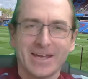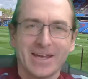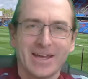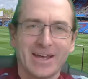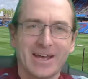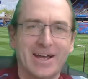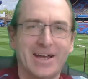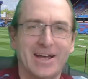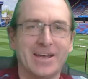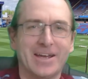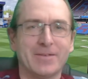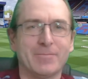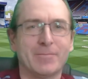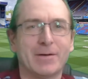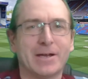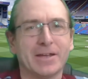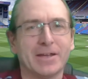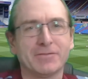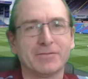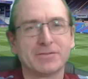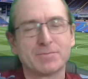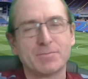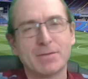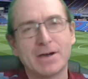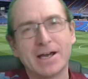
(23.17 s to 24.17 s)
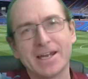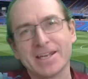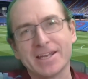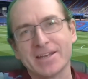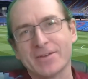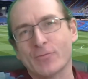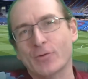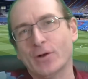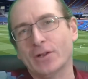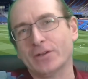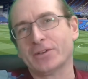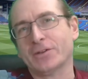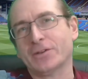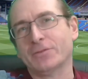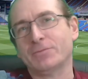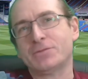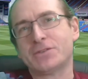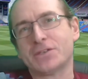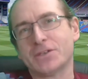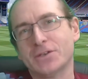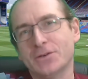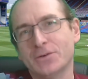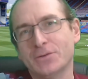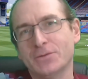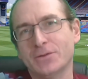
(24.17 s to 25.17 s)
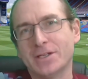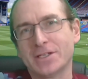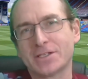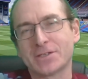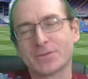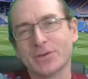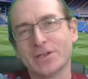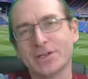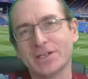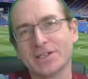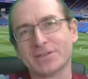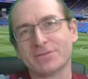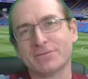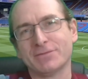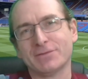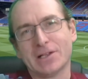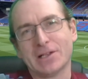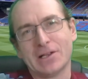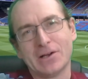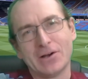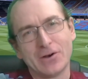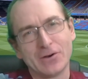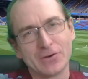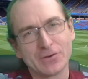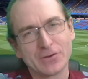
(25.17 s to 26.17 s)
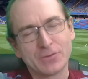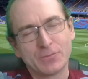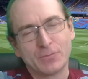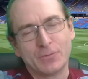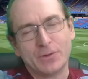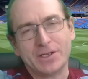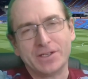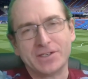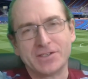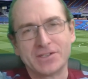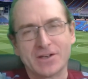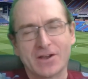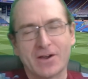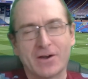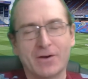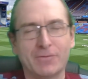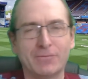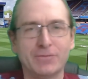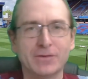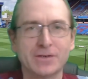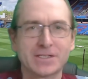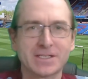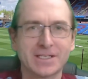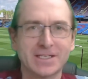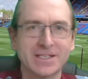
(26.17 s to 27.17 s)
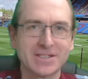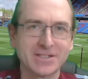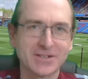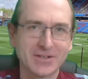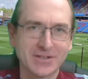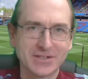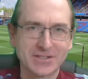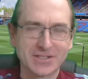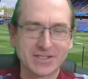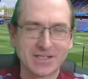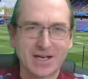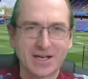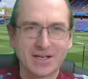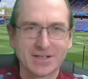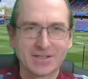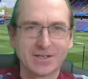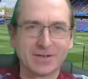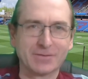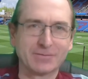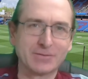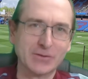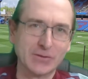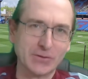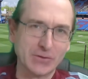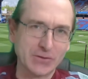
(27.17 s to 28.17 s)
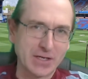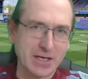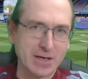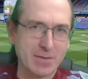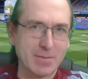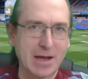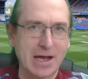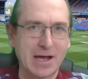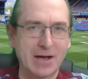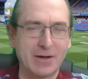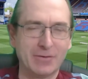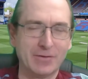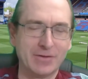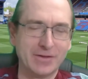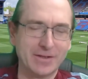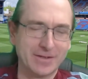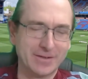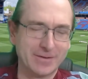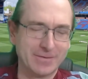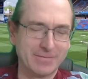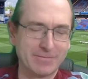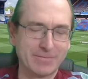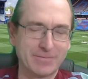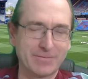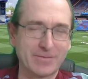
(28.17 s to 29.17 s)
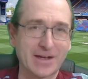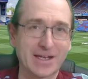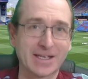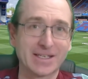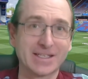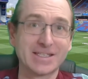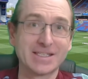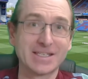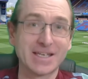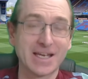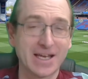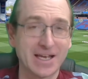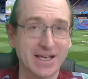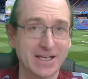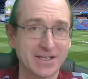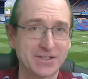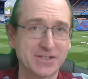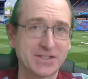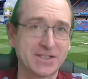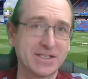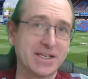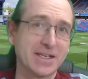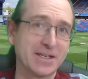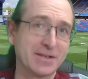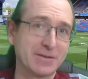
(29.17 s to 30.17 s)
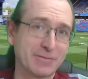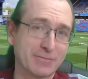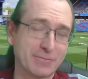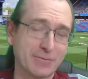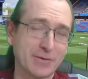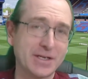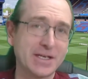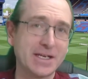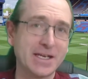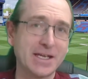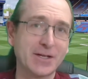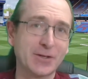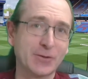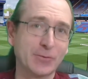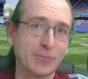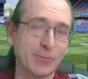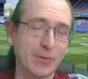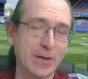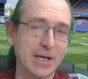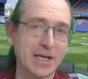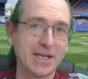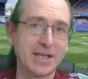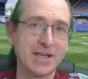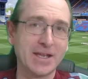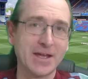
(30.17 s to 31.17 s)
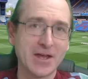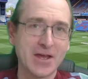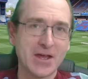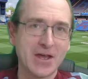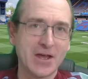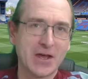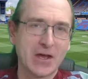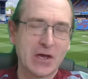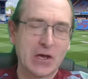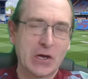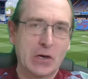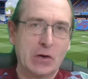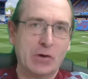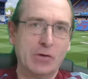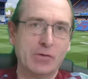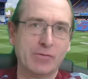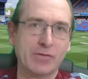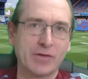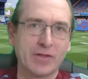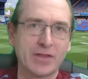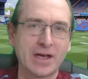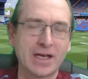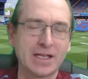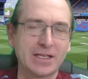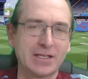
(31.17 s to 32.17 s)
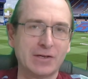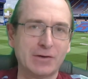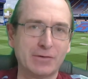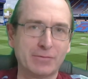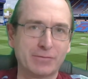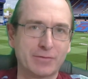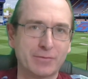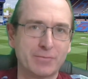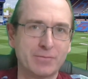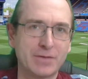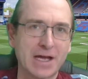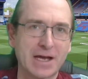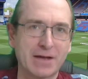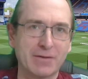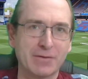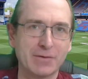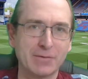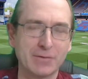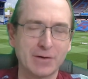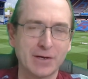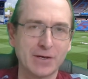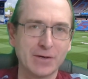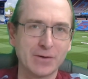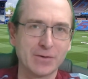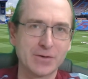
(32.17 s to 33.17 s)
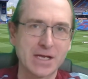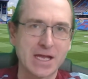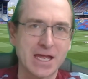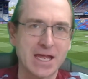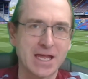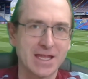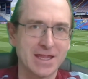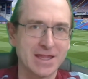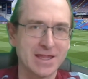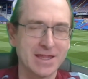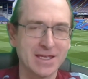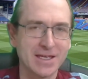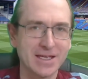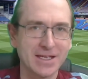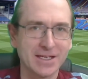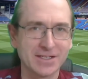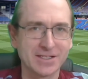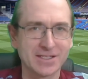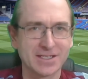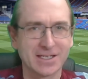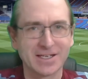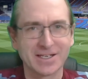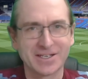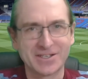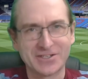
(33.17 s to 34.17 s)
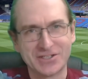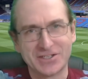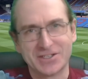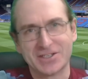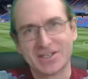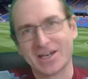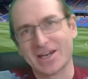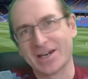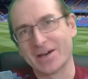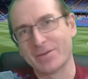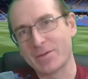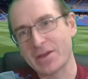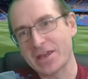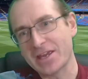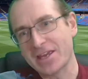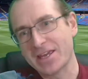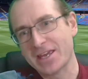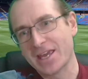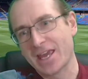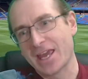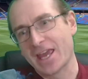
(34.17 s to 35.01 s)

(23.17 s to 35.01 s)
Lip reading: Hi, my name's Mike. Welcome to this week's vlog, which obviously is going to start off talking about the fantastic 3-0 win over that lot from down the road in the East Lancashire Derby.